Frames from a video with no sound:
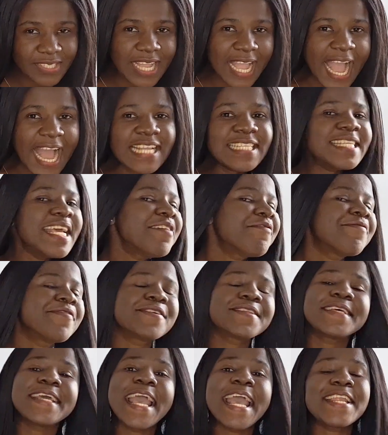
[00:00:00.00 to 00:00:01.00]
And then for the
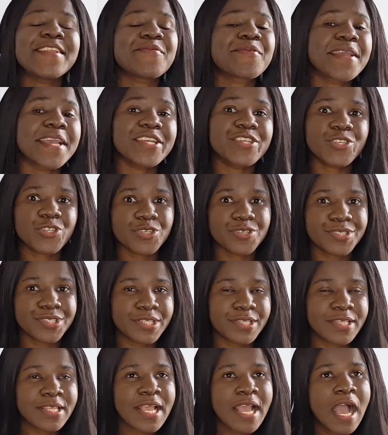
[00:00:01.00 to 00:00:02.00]
education,
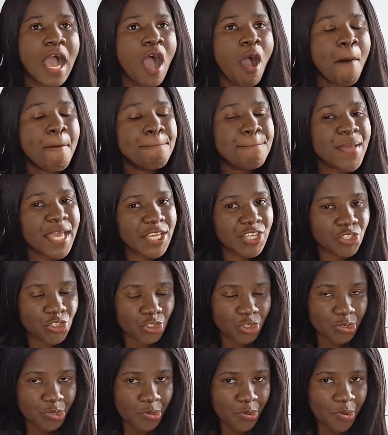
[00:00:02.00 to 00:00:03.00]
make
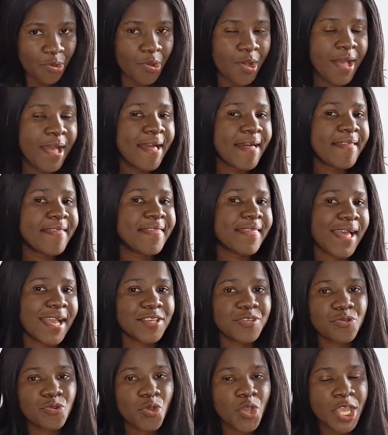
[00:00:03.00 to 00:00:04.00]
sure that you
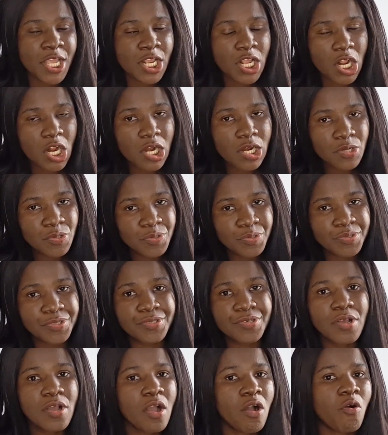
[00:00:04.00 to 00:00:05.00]
include
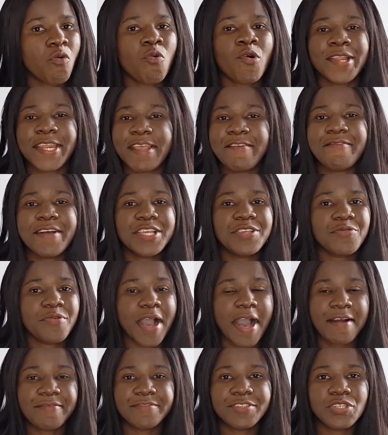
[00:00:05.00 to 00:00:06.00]
whatever you have
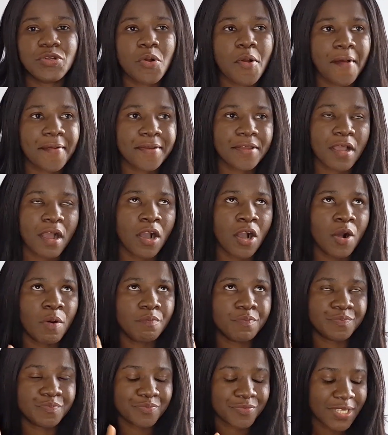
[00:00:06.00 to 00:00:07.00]
done.
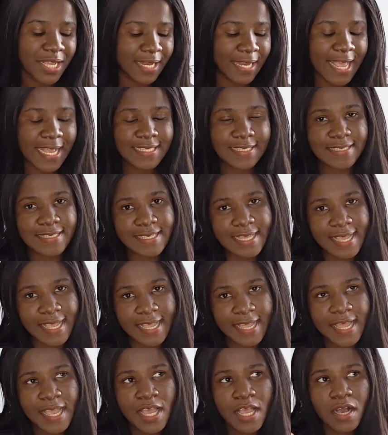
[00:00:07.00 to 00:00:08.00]
Let's say
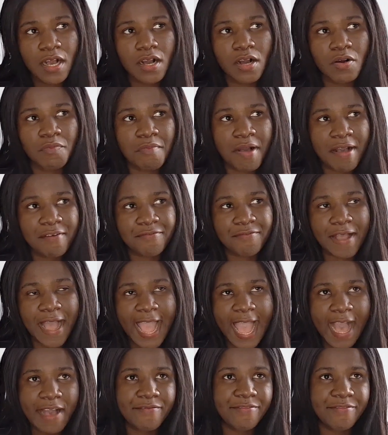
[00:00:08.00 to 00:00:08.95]
I have a